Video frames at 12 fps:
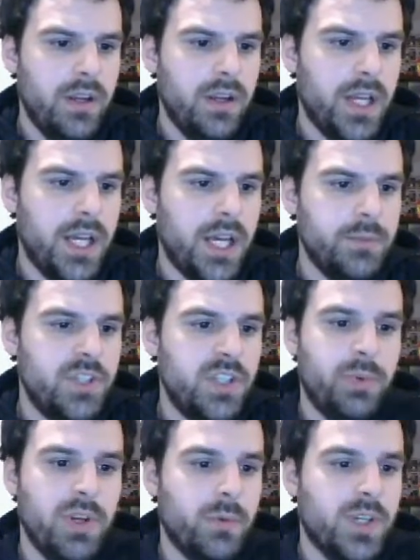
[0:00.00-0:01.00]
to the
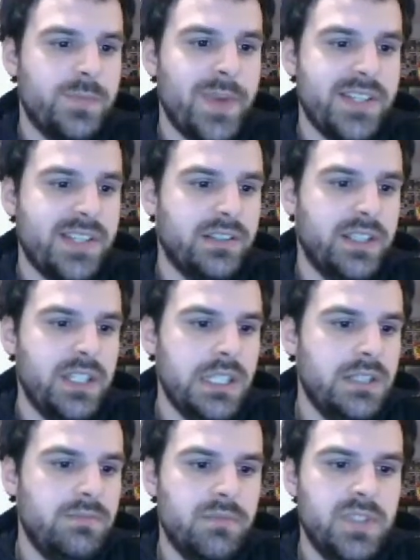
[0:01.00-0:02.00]
point where it's
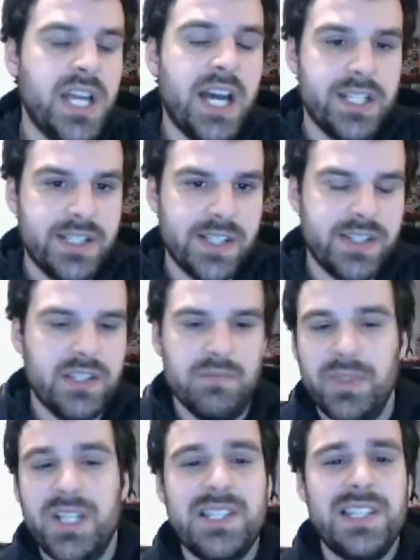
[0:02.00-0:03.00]
basically non-existent.
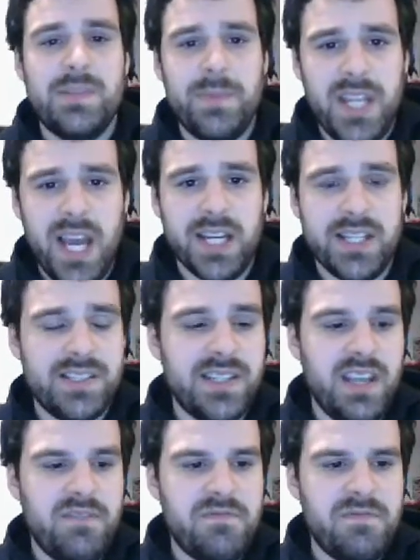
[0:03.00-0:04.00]
Because let's be honest,
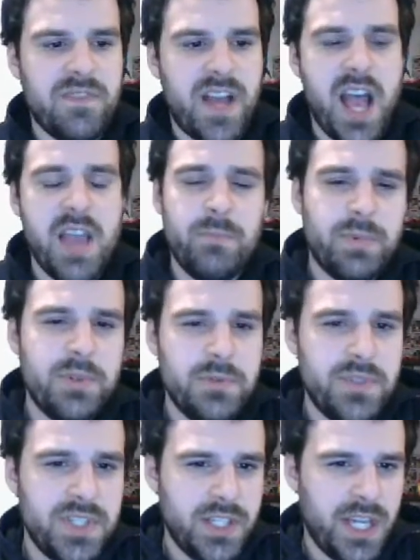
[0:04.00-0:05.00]
if I'm
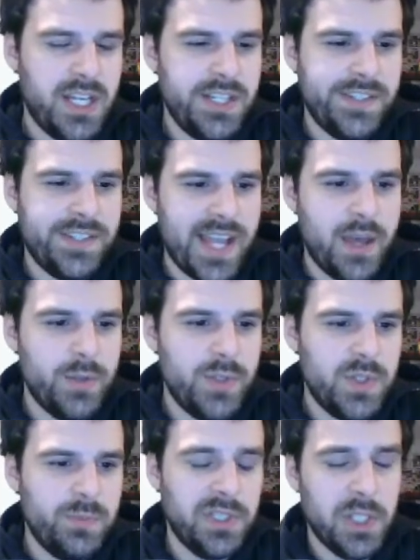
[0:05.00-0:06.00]
producing any
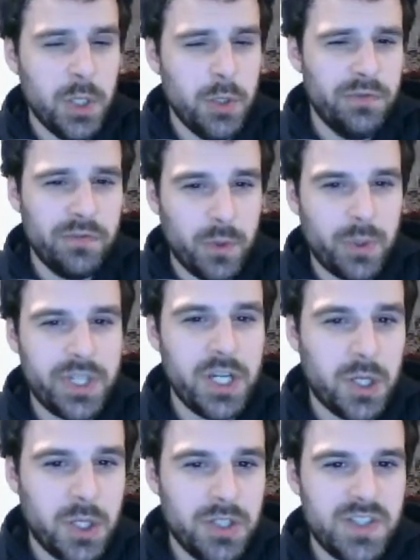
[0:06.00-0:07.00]
sounds below 40
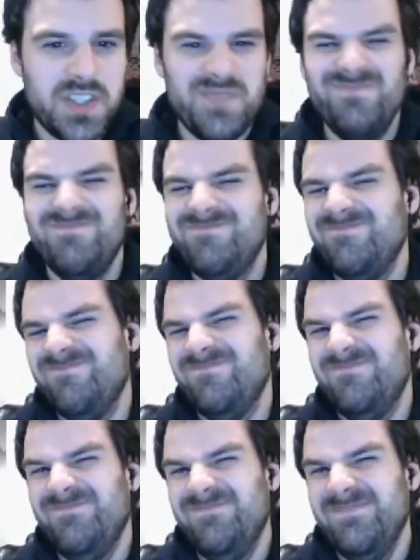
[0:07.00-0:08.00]
hertz,
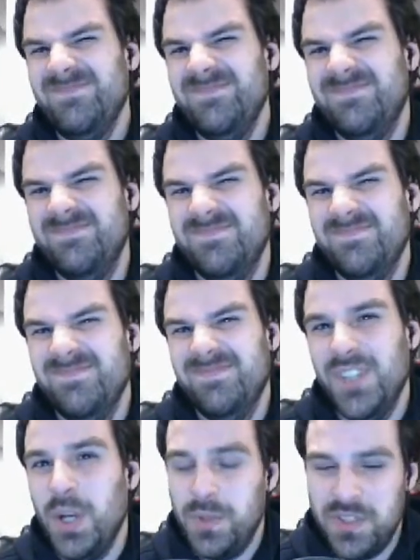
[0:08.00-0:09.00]

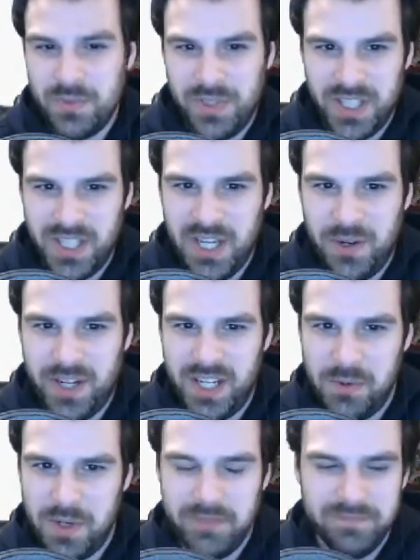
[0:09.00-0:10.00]
no one's really going to hear it anyway.